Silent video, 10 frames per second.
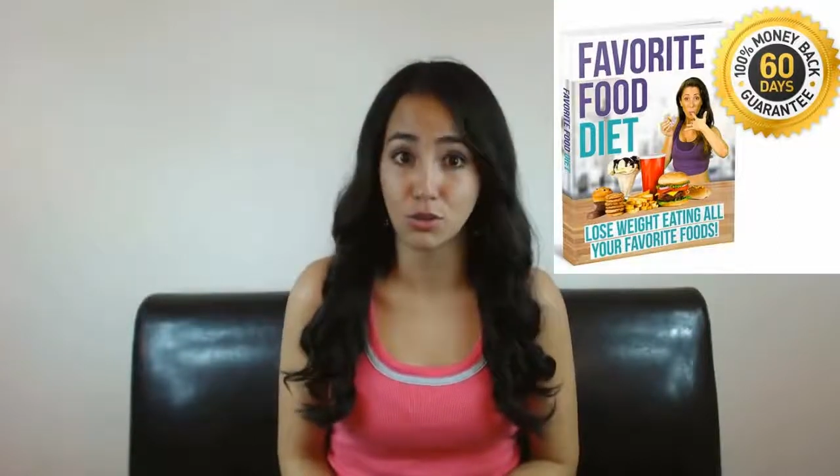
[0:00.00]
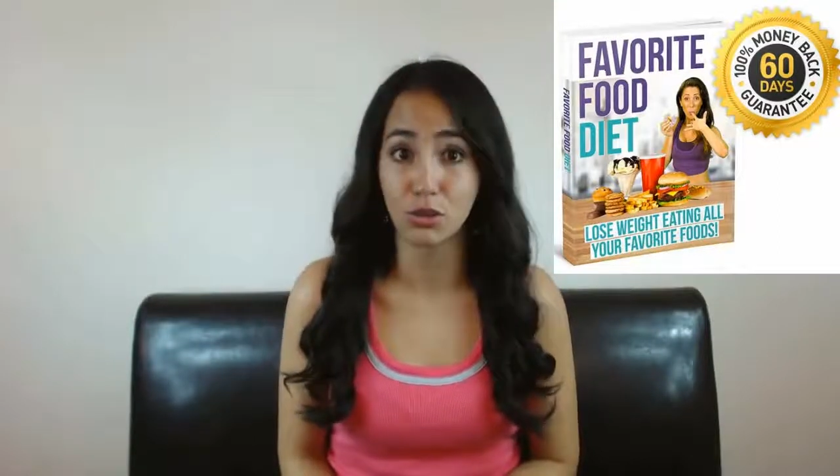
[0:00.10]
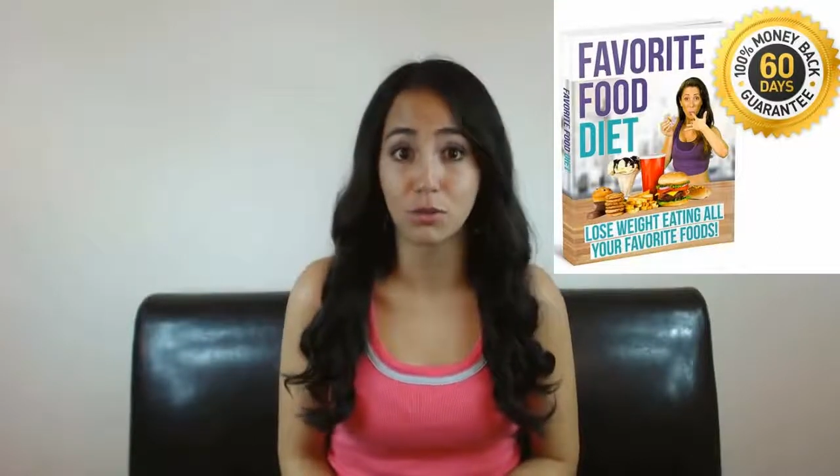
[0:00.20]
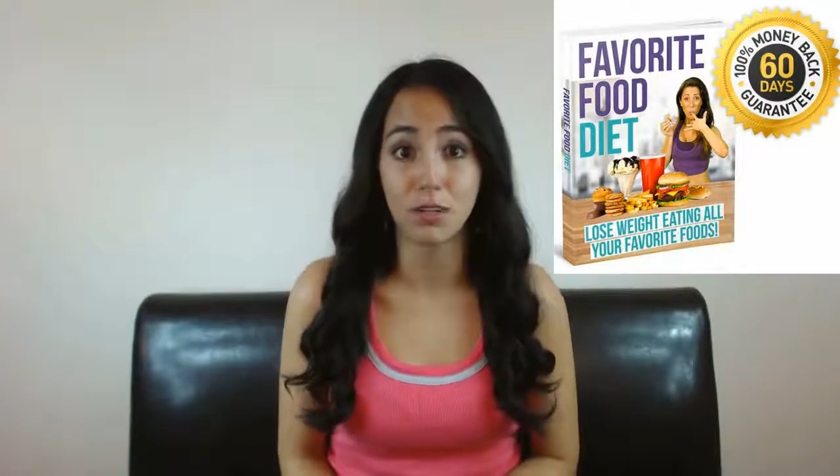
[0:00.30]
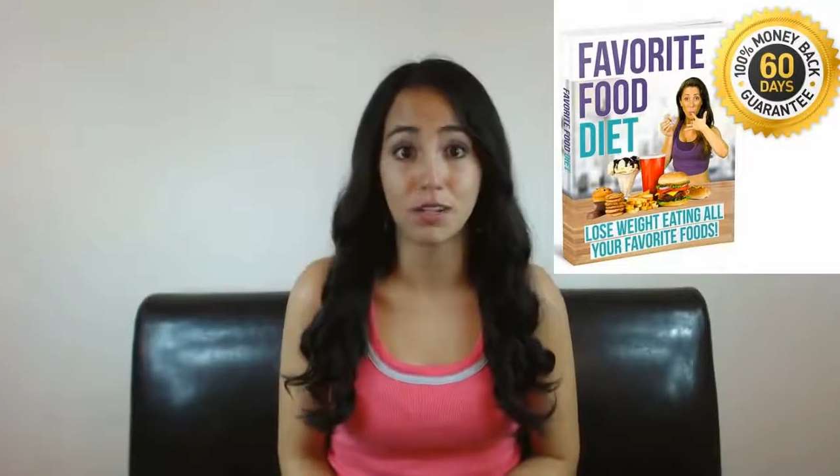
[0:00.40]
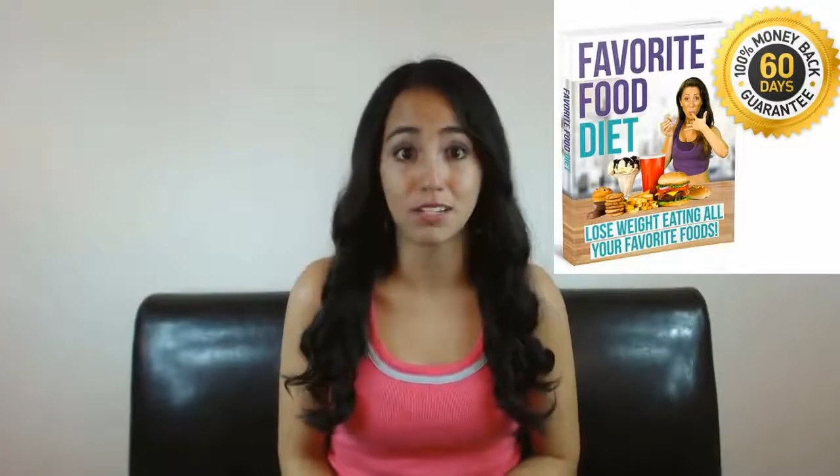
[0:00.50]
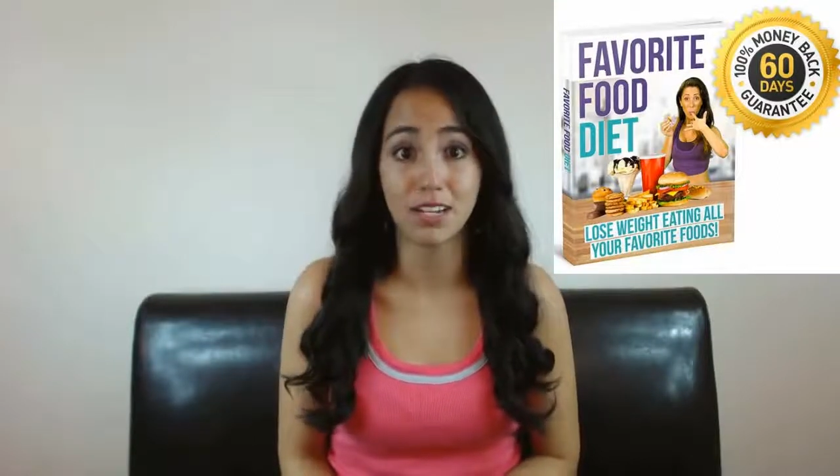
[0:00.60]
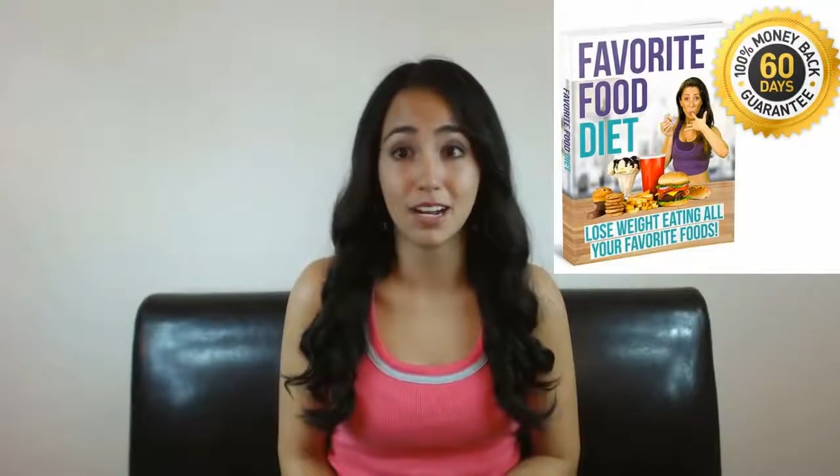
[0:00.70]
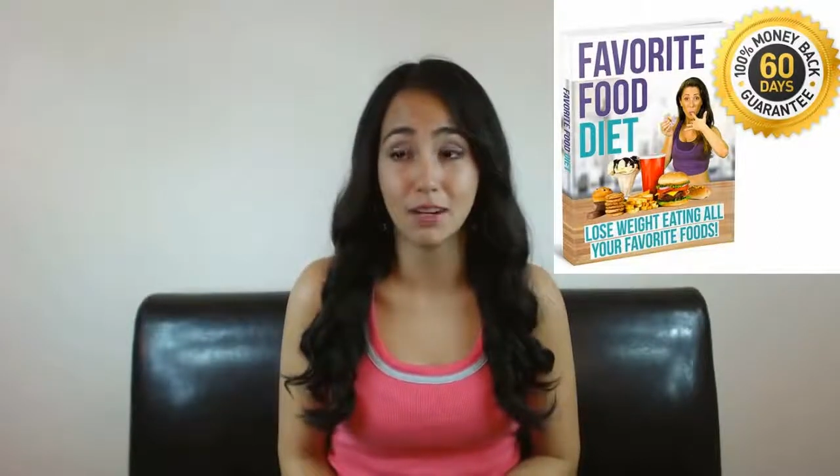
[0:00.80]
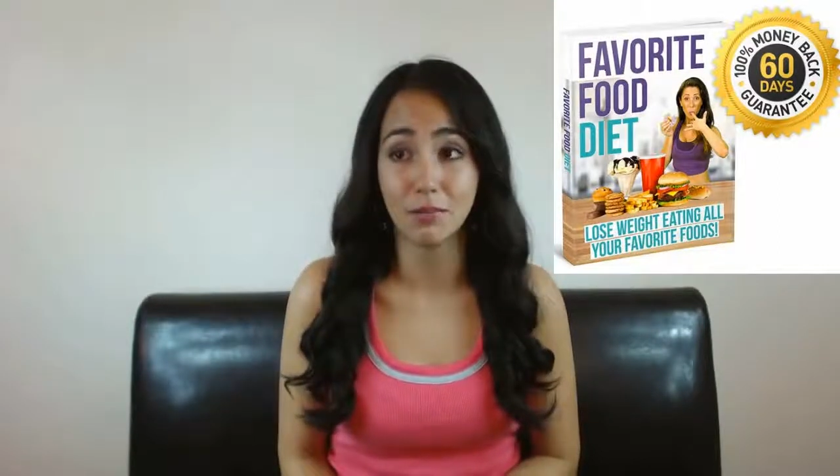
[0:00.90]
a short period of
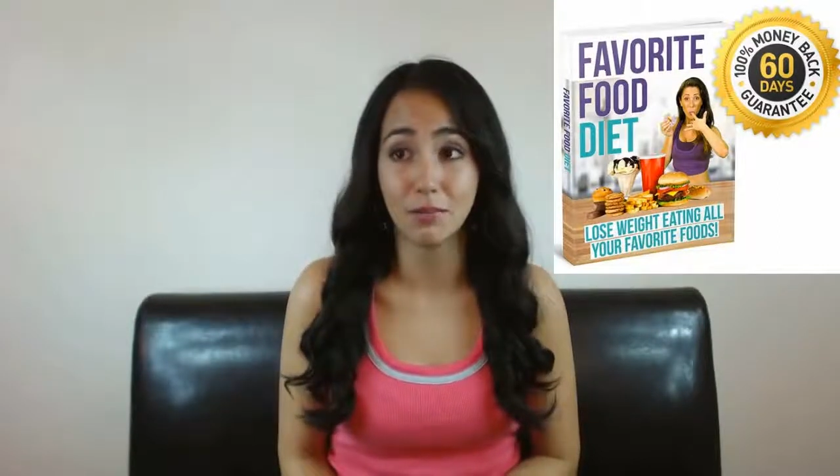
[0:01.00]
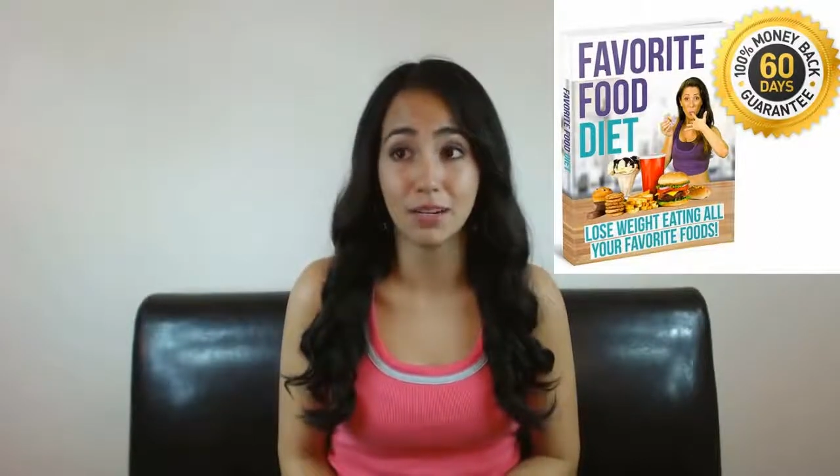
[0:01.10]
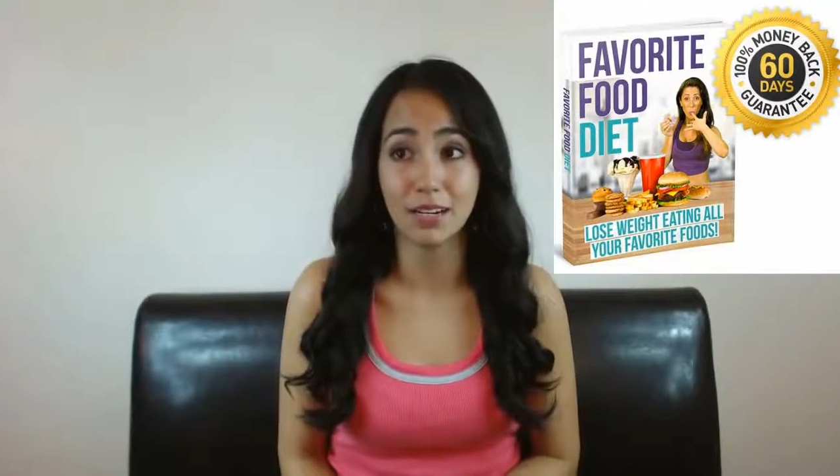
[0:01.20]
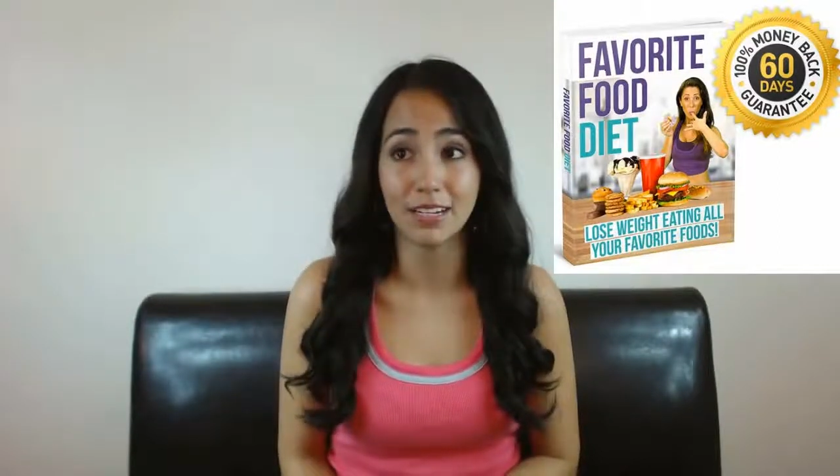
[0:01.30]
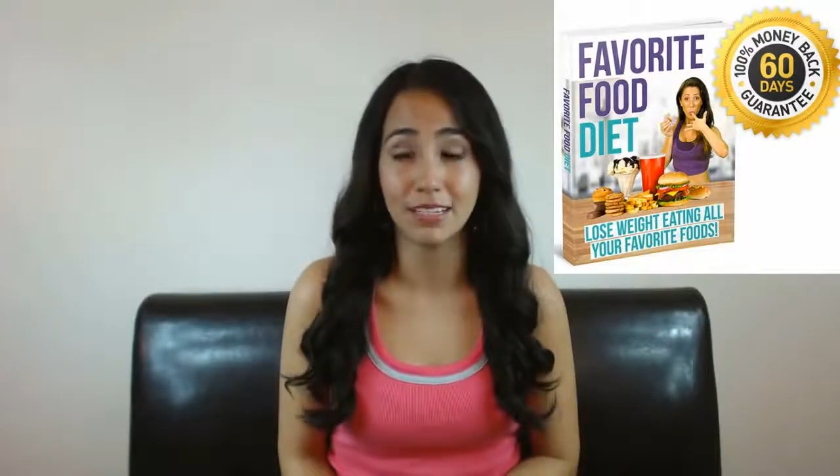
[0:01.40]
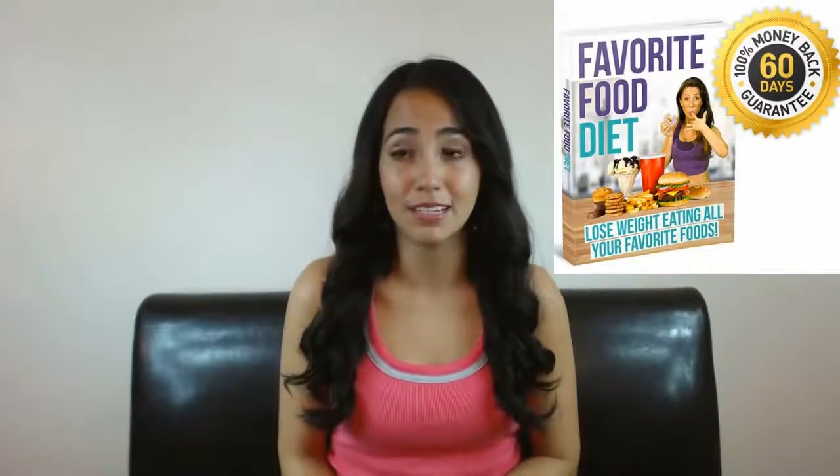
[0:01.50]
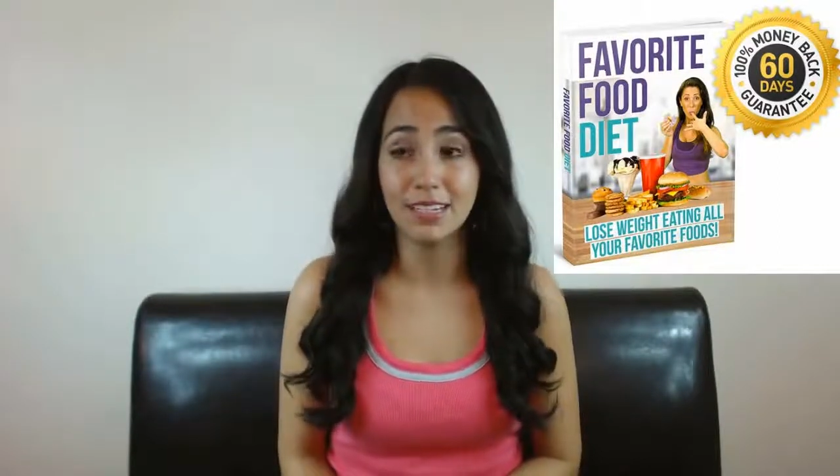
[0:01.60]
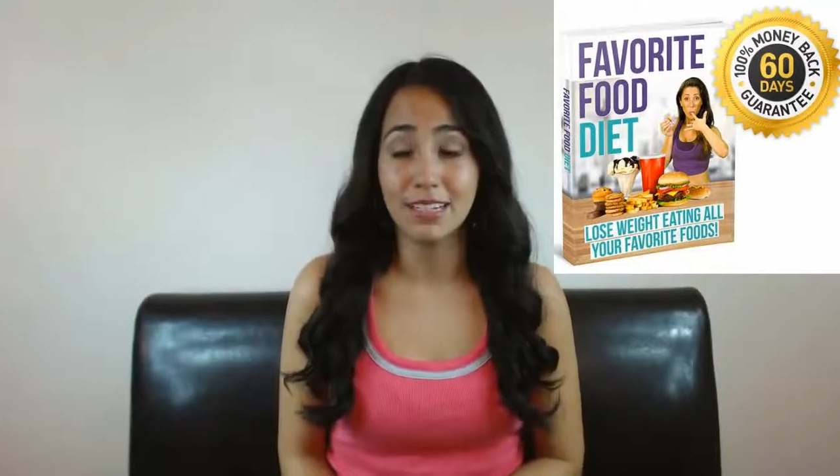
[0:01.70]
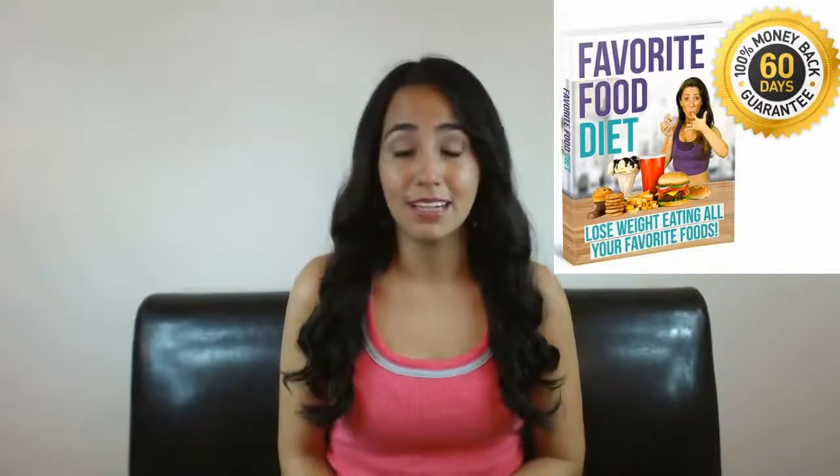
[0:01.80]
time, but